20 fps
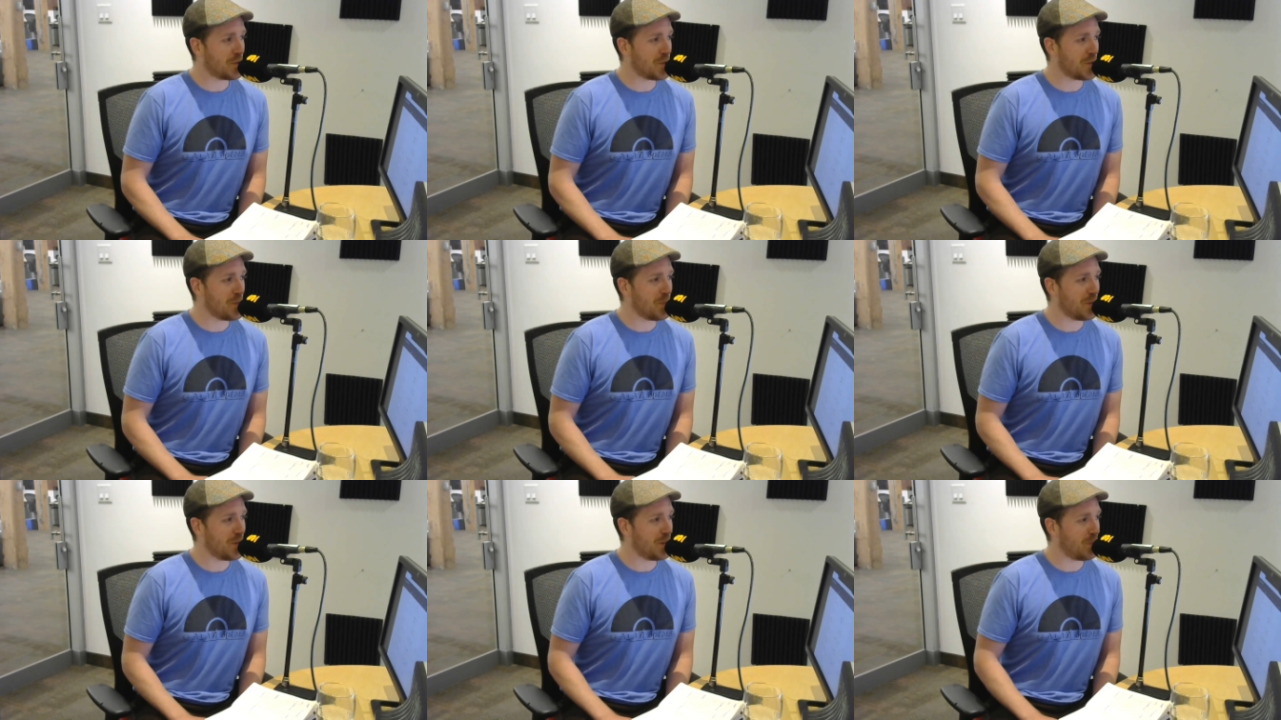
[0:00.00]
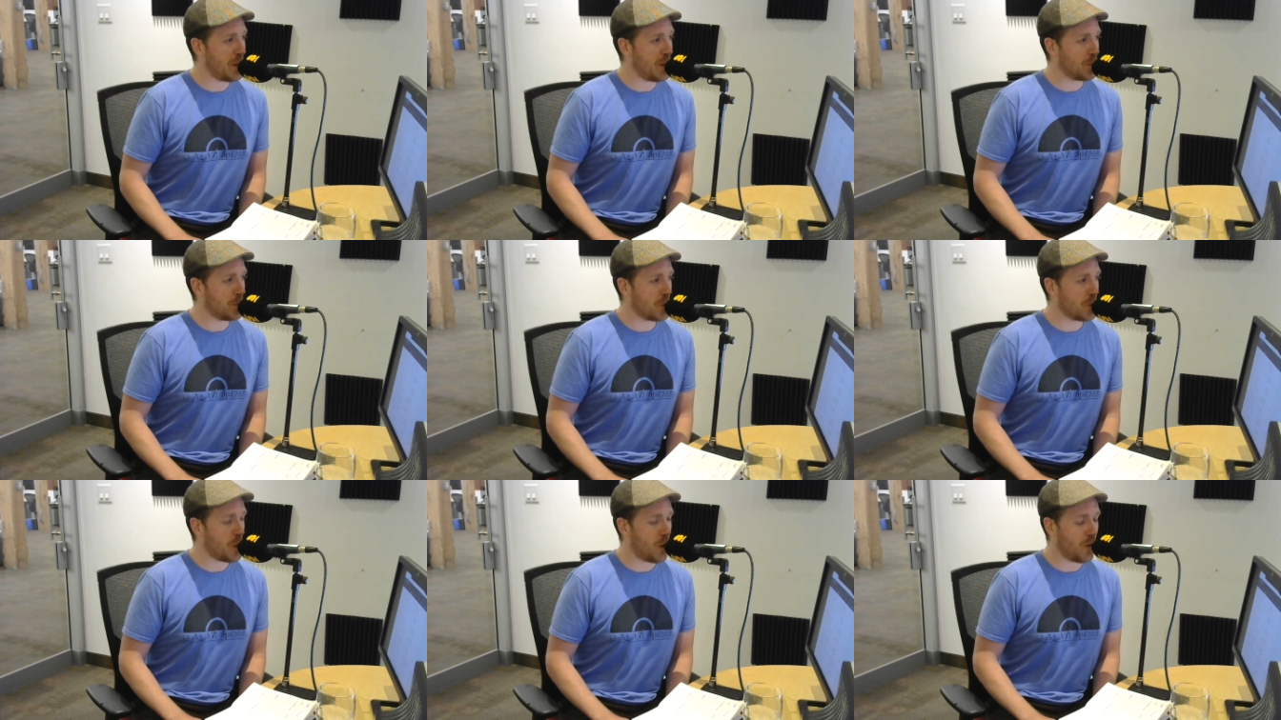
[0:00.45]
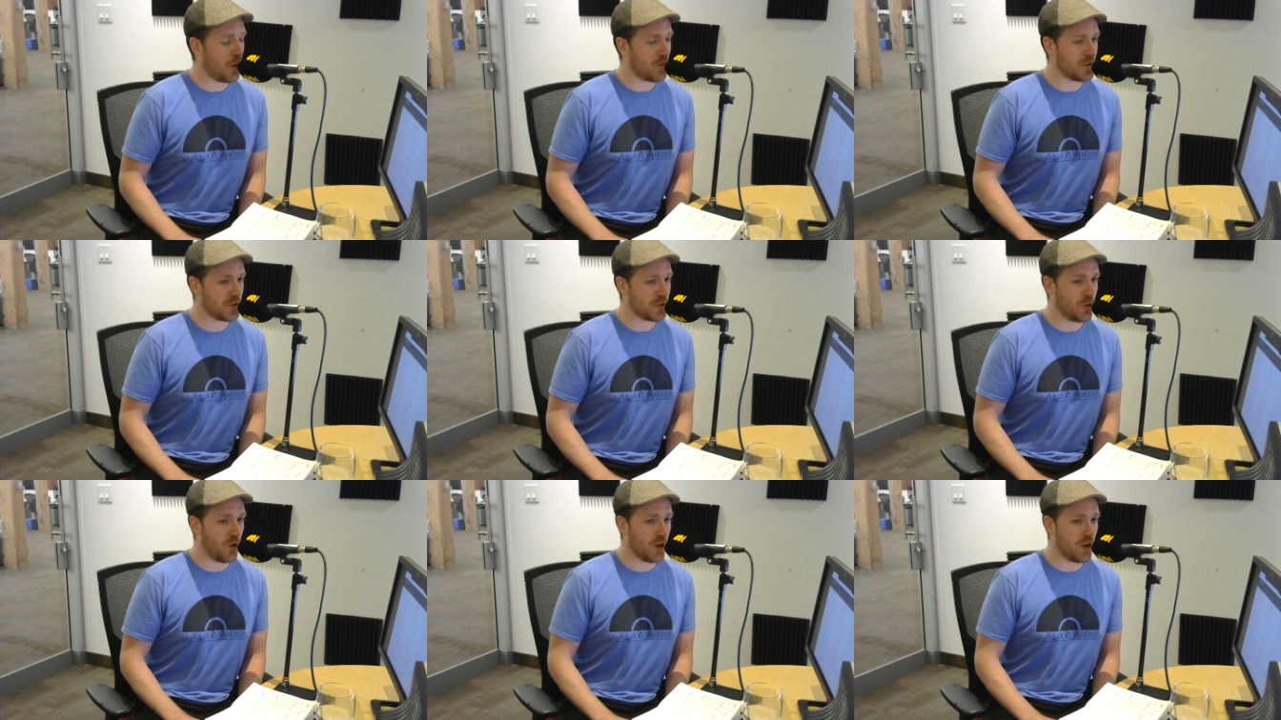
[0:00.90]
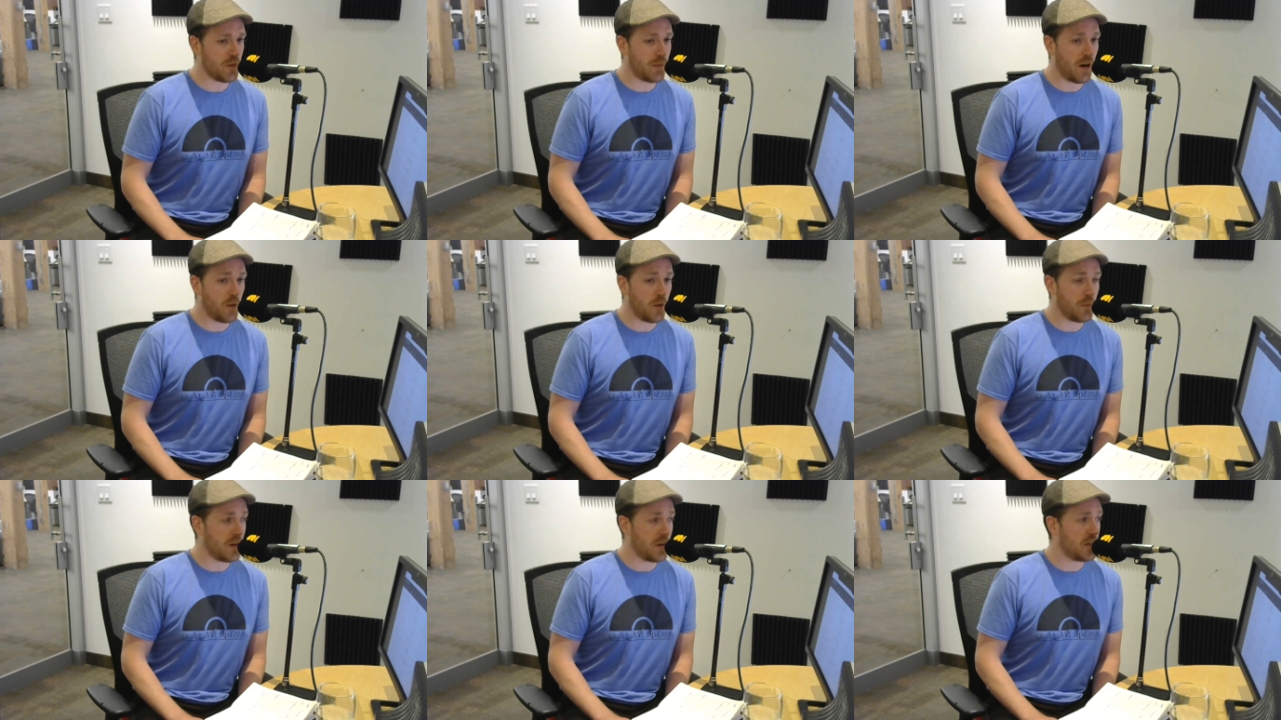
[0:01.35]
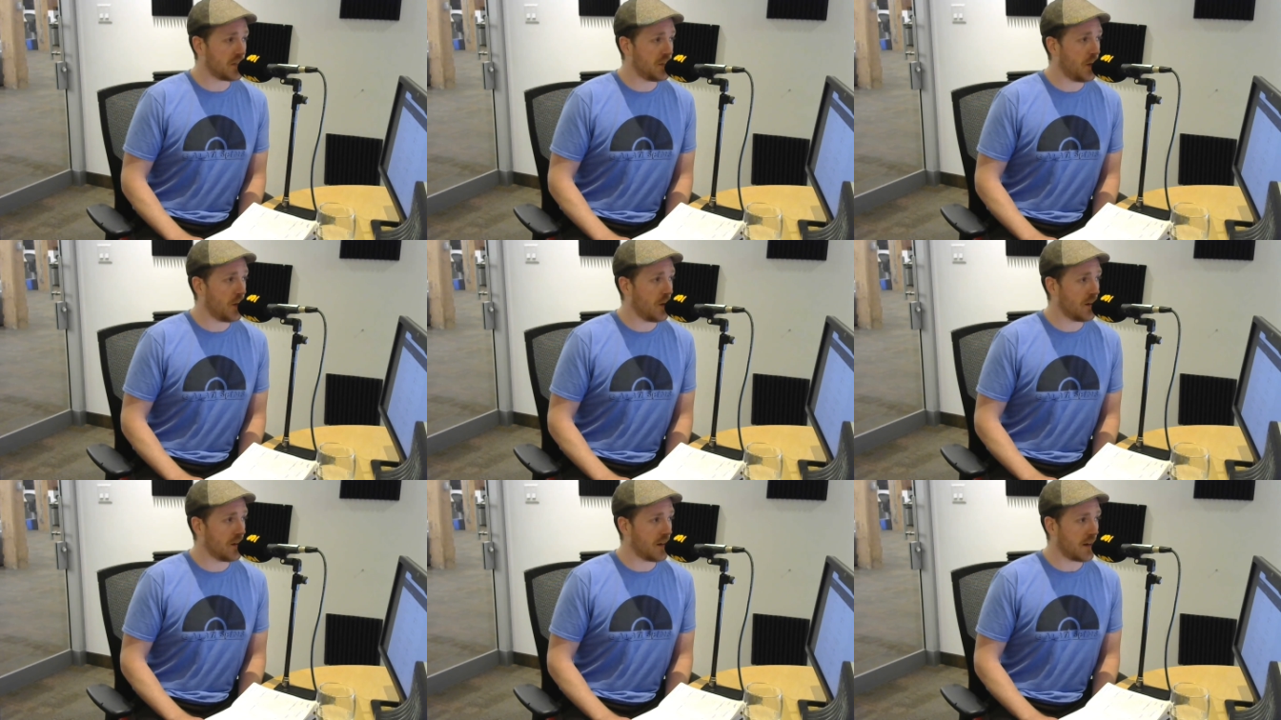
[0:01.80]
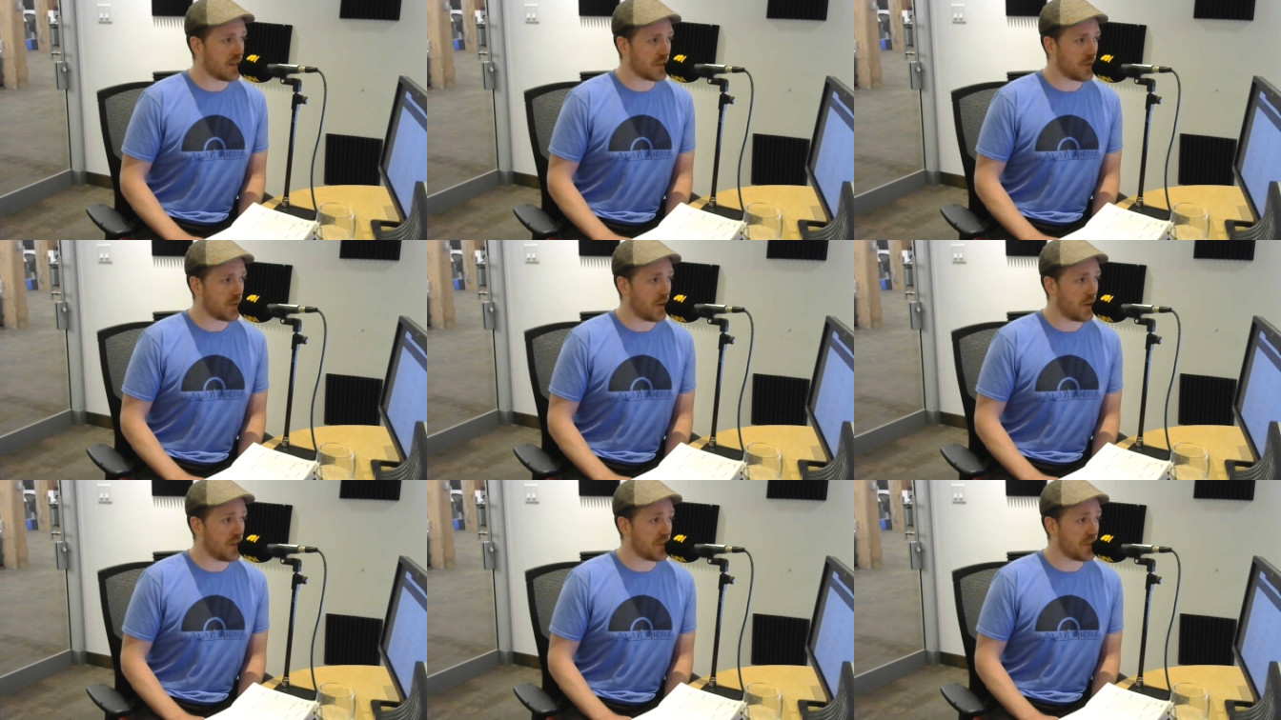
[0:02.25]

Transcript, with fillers: somebody people don't often talk about, but he's a young lad as well.